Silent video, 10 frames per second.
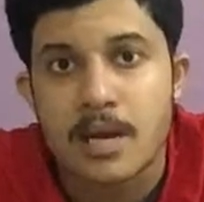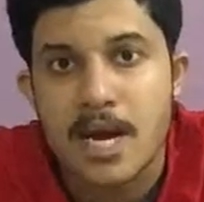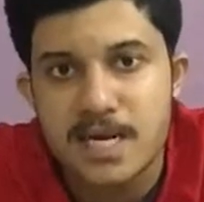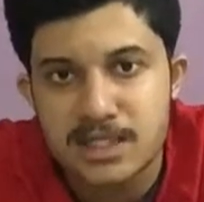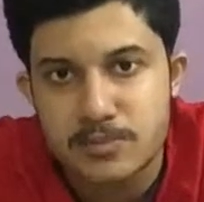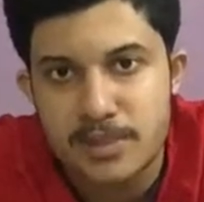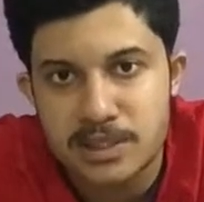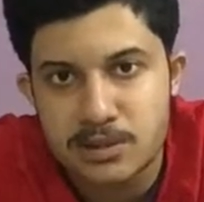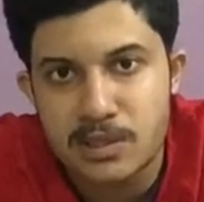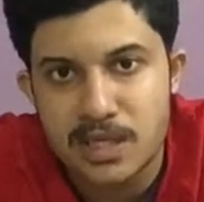And yes,
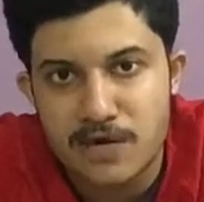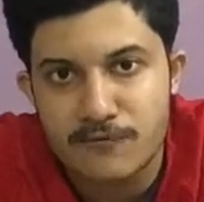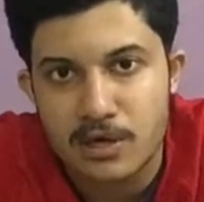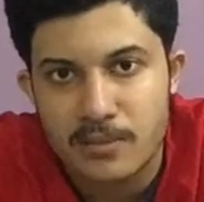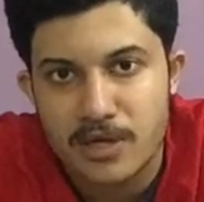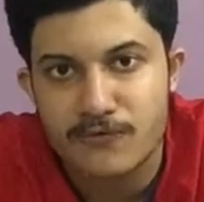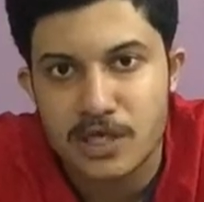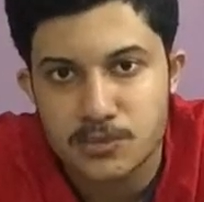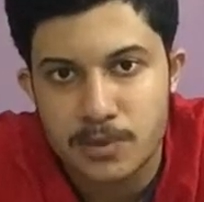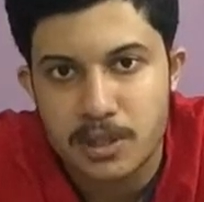please to like and follow my
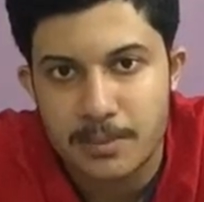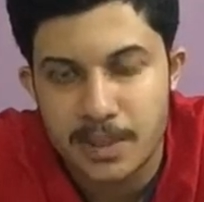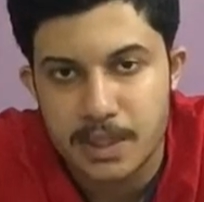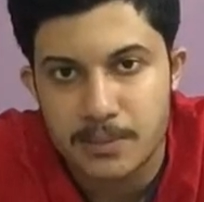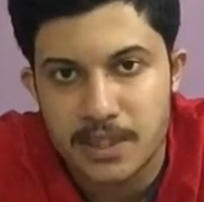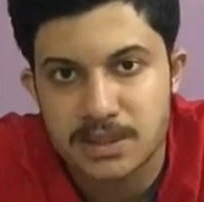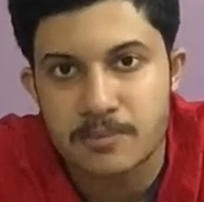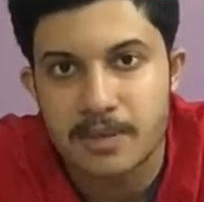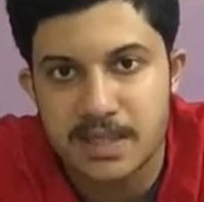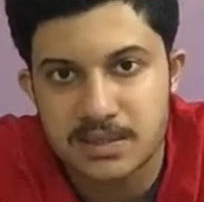Facebook community page
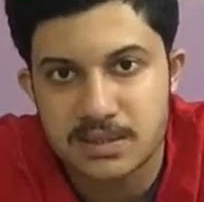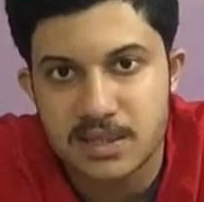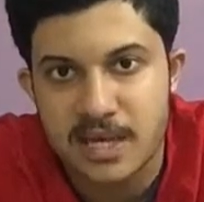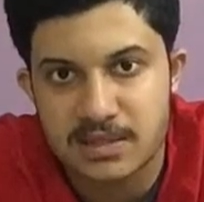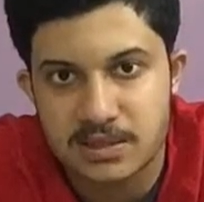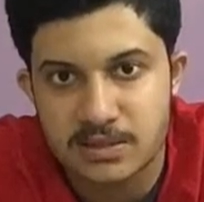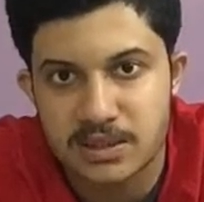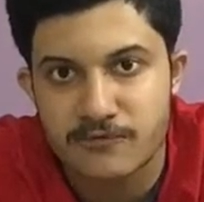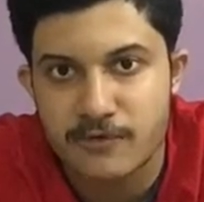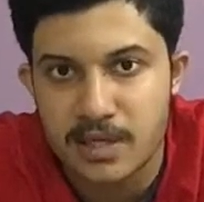Parikshith Astrology,